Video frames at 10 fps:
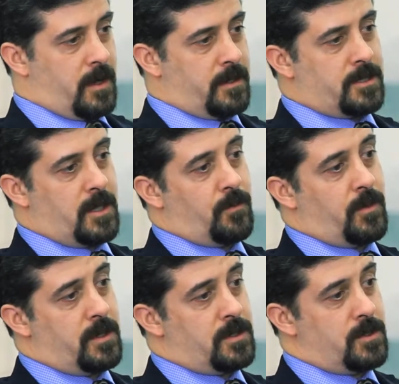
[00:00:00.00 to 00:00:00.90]
The
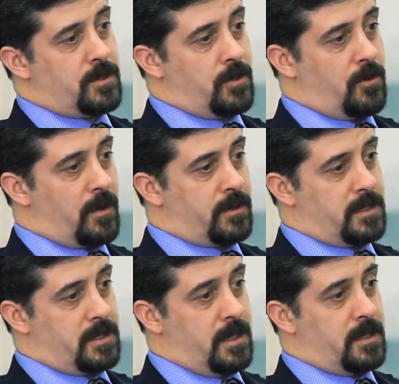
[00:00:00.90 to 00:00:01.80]
submarines usually go out to
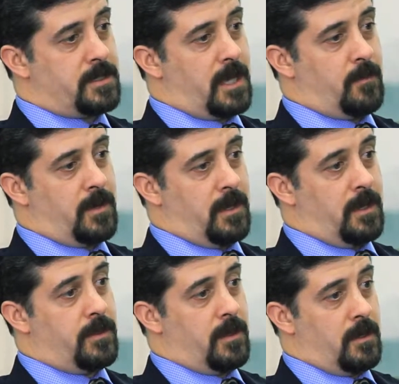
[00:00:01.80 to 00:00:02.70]
sea and stay
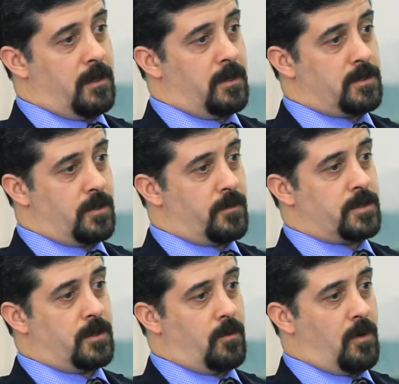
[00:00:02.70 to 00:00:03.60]
beneath the surface of
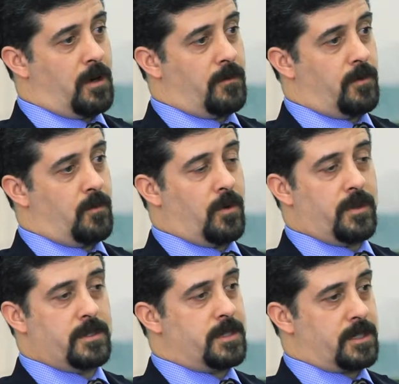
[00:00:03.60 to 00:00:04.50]
the water for more than
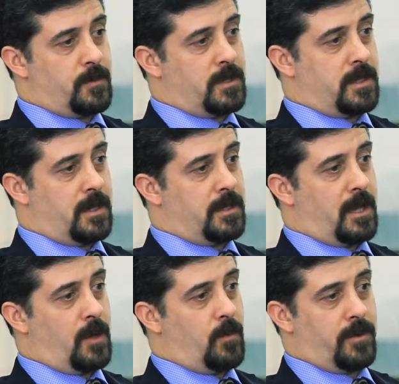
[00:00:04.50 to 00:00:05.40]
6 months at a
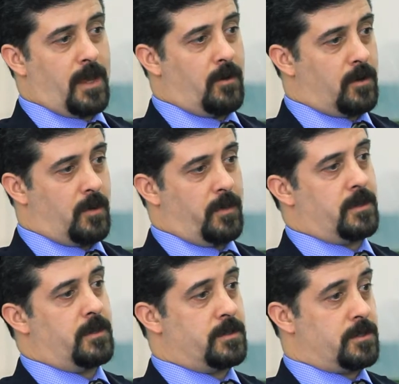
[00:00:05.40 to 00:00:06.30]
time without coming to
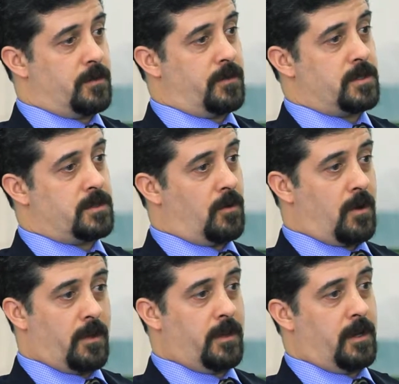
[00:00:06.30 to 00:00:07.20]
the surface. So
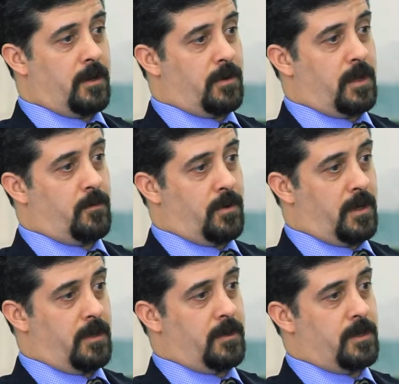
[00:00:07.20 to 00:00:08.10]
all the air they
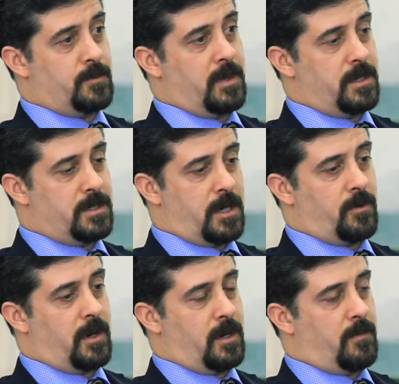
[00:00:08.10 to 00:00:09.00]
breathe is being
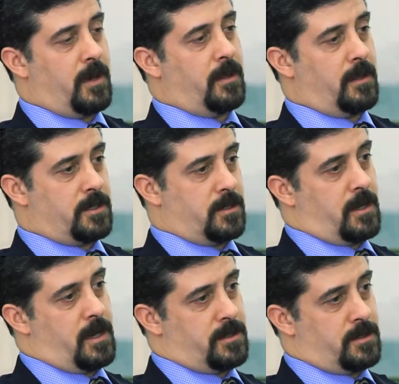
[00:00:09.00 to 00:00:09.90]
generated by the
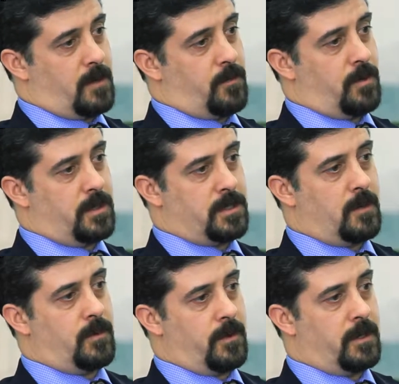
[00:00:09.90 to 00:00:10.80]
electrolyzers on board the submarine.